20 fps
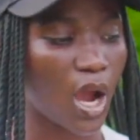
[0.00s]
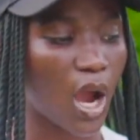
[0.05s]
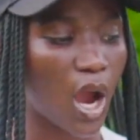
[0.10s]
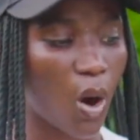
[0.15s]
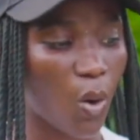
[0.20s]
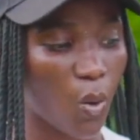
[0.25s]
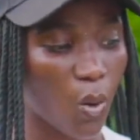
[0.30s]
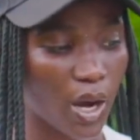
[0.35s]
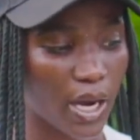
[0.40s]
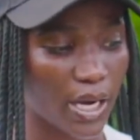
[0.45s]

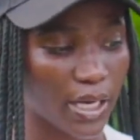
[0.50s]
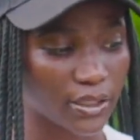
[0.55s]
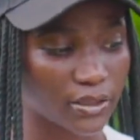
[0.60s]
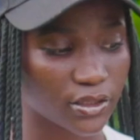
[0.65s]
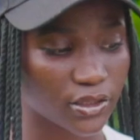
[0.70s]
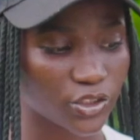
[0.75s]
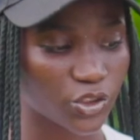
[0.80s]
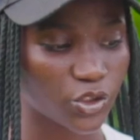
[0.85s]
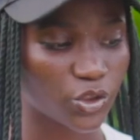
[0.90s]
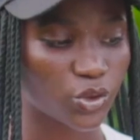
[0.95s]
Our
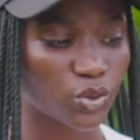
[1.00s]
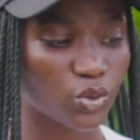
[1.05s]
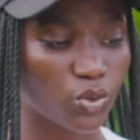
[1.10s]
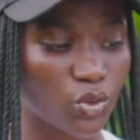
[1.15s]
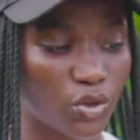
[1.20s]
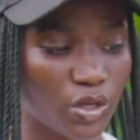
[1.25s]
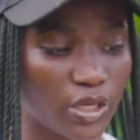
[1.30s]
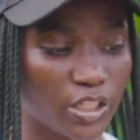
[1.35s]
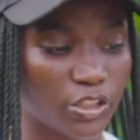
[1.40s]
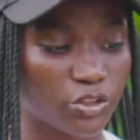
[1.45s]
heart to
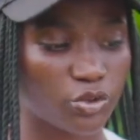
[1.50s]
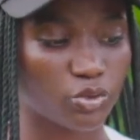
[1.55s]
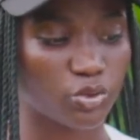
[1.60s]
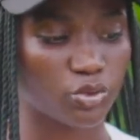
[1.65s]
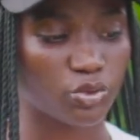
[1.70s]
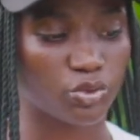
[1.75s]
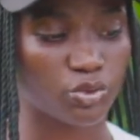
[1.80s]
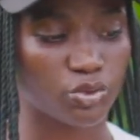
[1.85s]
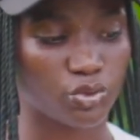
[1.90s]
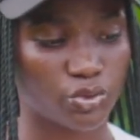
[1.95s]
connect
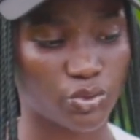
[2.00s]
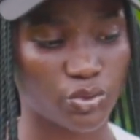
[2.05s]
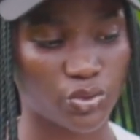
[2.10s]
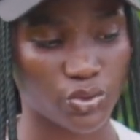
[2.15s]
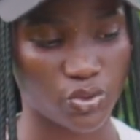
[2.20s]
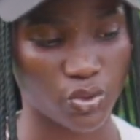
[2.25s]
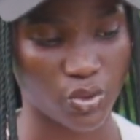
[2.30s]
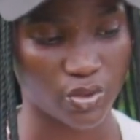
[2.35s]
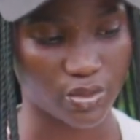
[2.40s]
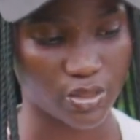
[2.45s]
to true
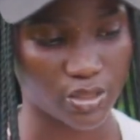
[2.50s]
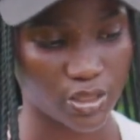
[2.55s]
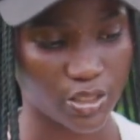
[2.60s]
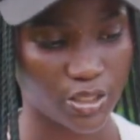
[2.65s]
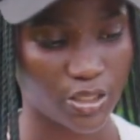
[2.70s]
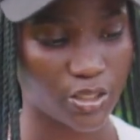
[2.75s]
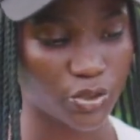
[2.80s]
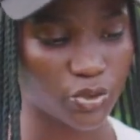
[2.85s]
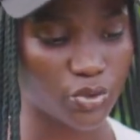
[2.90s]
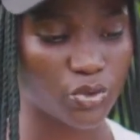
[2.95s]
source.
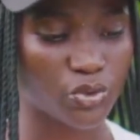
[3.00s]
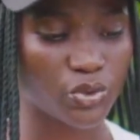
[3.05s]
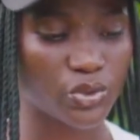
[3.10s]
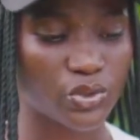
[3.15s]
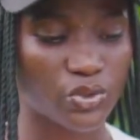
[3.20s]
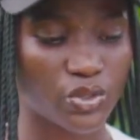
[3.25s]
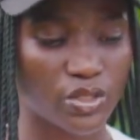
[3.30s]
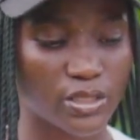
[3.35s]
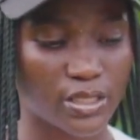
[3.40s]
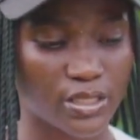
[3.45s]
True
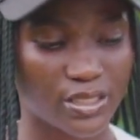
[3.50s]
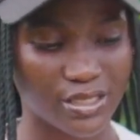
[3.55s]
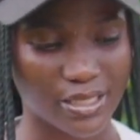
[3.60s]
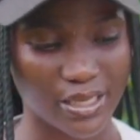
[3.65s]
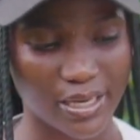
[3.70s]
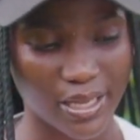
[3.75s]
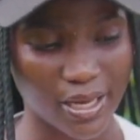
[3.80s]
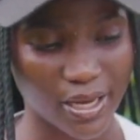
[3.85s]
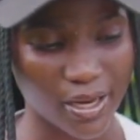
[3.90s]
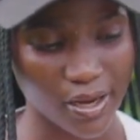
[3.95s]
source's
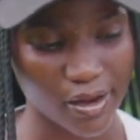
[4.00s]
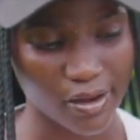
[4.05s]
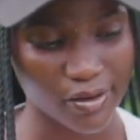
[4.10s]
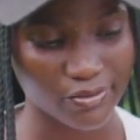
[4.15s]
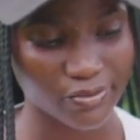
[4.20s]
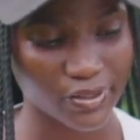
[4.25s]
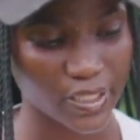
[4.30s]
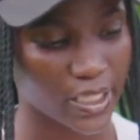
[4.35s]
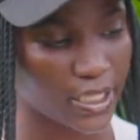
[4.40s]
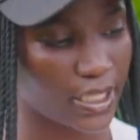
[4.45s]

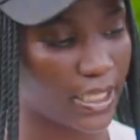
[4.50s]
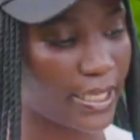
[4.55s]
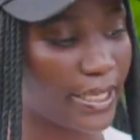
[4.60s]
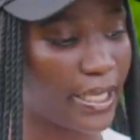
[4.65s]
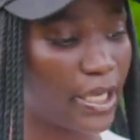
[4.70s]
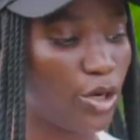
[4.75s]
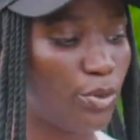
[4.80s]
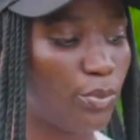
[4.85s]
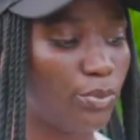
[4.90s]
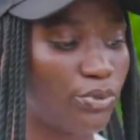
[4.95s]
love can
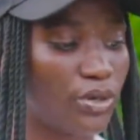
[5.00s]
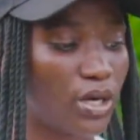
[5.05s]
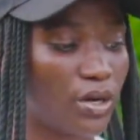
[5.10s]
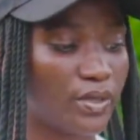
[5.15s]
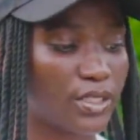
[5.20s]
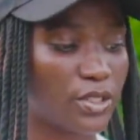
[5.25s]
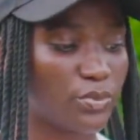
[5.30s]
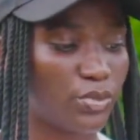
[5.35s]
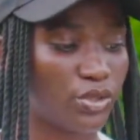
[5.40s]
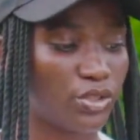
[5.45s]
help our
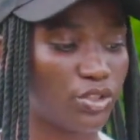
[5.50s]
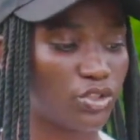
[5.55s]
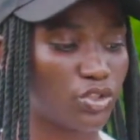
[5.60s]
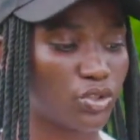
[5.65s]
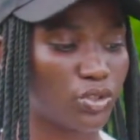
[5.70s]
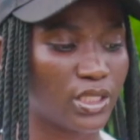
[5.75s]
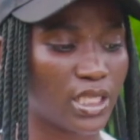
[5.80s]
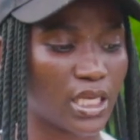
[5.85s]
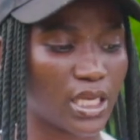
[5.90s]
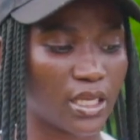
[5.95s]

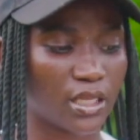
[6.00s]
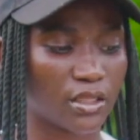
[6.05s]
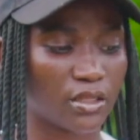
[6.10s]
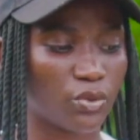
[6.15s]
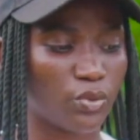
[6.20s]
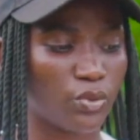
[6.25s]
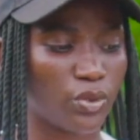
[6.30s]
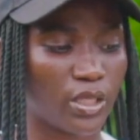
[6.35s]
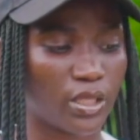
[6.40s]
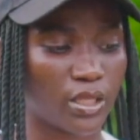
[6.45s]
spiritual direct
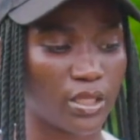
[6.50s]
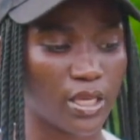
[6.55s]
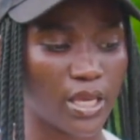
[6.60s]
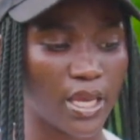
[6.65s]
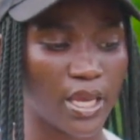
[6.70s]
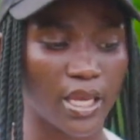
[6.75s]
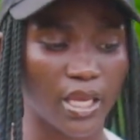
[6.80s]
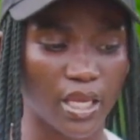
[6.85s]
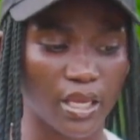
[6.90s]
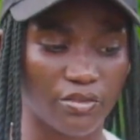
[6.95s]
with
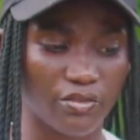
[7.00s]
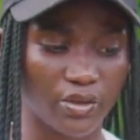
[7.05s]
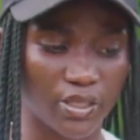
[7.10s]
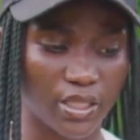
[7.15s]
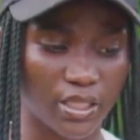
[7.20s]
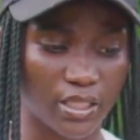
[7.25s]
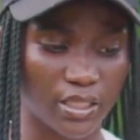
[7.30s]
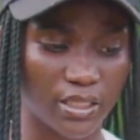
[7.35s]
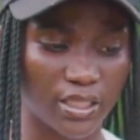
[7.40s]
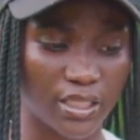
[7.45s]

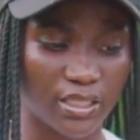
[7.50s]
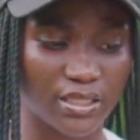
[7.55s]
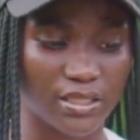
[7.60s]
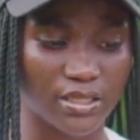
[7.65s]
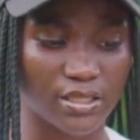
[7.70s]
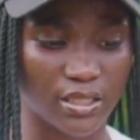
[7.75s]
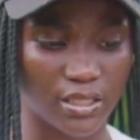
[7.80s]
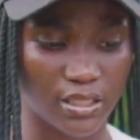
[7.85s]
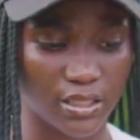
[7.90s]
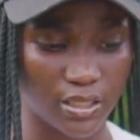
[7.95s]
everything that
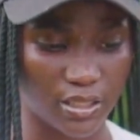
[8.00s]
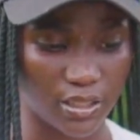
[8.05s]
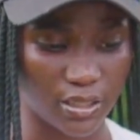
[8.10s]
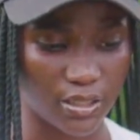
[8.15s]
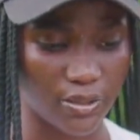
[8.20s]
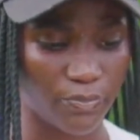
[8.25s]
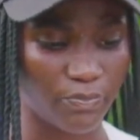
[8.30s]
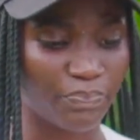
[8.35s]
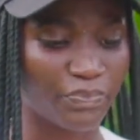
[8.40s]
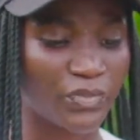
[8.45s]
is needed.
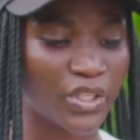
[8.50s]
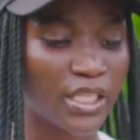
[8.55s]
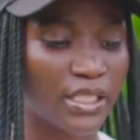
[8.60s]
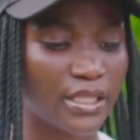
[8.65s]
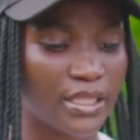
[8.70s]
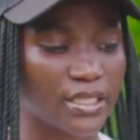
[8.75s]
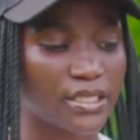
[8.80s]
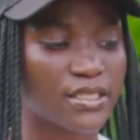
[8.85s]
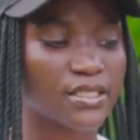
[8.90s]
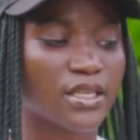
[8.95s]

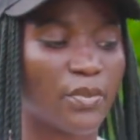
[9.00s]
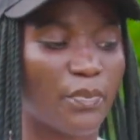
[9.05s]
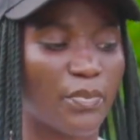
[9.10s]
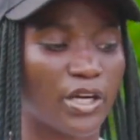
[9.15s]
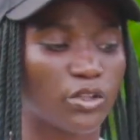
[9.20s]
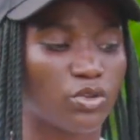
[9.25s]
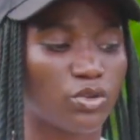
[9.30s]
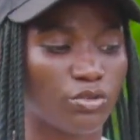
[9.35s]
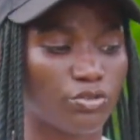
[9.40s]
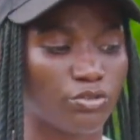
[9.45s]
This is a
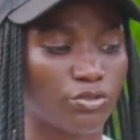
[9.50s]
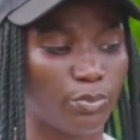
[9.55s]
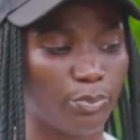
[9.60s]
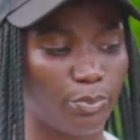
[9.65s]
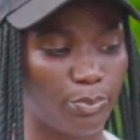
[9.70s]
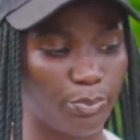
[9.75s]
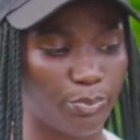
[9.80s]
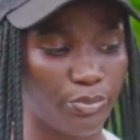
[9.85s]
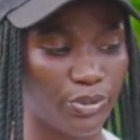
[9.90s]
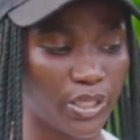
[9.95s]
part of
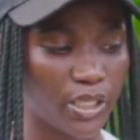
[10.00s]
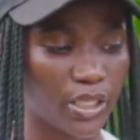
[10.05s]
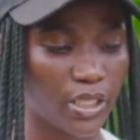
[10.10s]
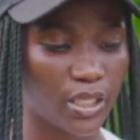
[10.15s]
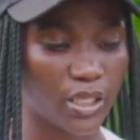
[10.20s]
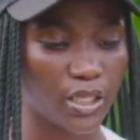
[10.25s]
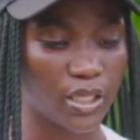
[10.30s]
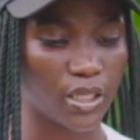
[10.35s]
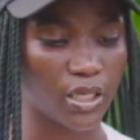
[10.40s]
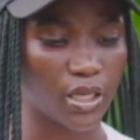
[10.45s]
be
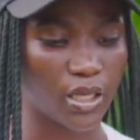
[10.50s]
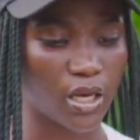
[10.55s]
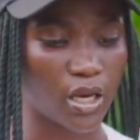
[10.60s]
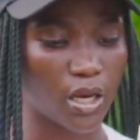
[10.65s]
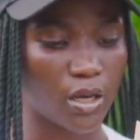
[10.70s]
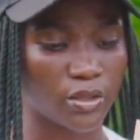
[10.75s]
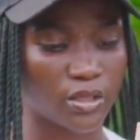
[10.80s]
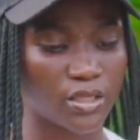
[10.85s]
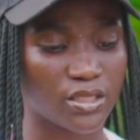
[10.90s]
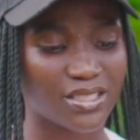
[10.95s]

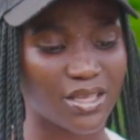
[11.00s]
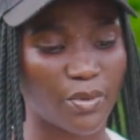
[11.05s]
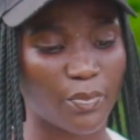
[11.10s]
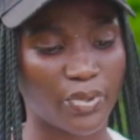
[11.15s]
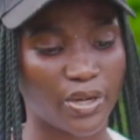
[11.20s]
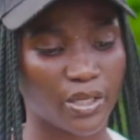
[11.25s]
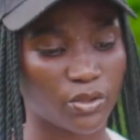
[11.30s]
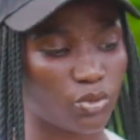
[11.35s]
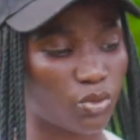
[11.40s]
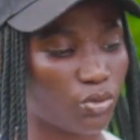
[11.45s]
this is a
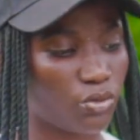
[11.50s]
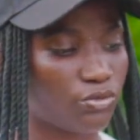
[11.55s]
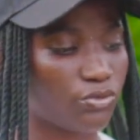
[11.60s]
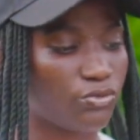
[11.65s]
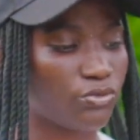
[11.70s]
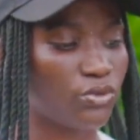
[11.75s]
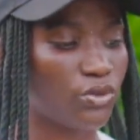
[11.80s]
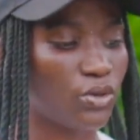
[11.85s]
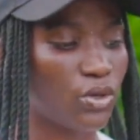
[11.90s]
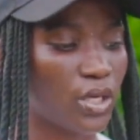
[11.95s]
part of
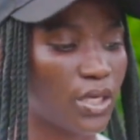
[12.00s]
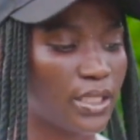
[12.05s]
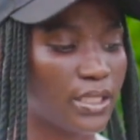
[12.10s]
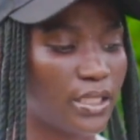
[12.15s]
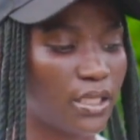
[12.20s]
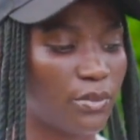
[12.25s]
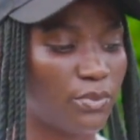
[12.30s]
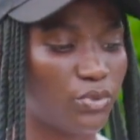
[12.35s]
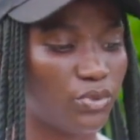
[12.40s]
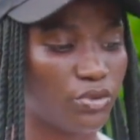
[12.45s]

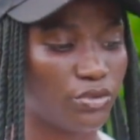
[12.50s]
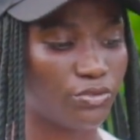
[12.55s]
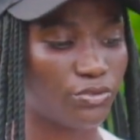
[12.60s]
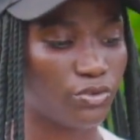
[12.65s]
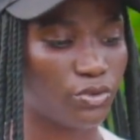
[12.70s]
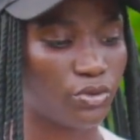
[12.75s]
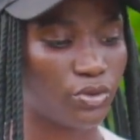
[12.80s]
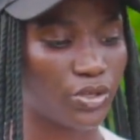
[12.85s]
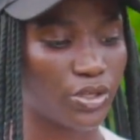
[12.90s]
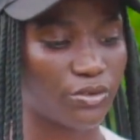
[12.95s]
the
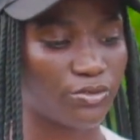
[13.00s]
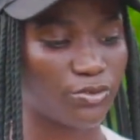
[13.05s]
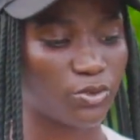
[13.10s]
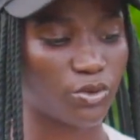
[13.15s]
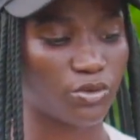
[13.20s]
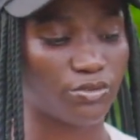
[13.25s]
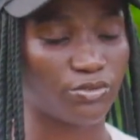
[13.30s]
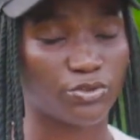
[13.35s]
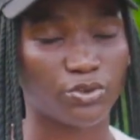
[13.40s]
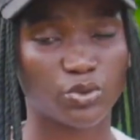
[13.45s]
beautiful gift
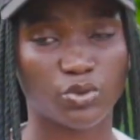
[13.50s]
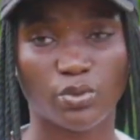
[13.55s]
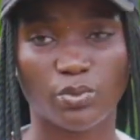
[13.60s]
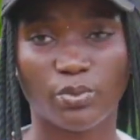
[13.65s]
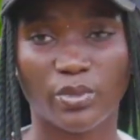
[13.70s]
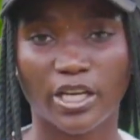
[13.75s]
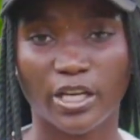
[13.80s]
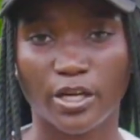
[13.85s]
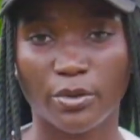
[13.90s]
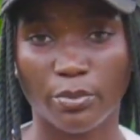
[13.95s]
of
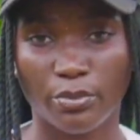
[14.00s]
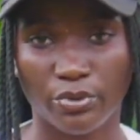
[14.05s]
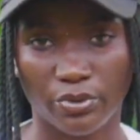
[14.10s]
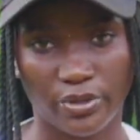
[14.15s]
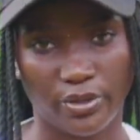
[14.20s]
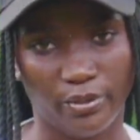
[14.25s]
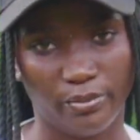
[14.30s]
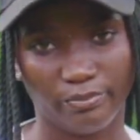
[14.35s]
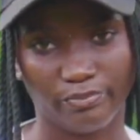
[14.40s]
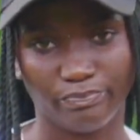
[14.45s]
human
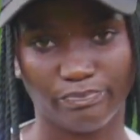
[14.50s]
body.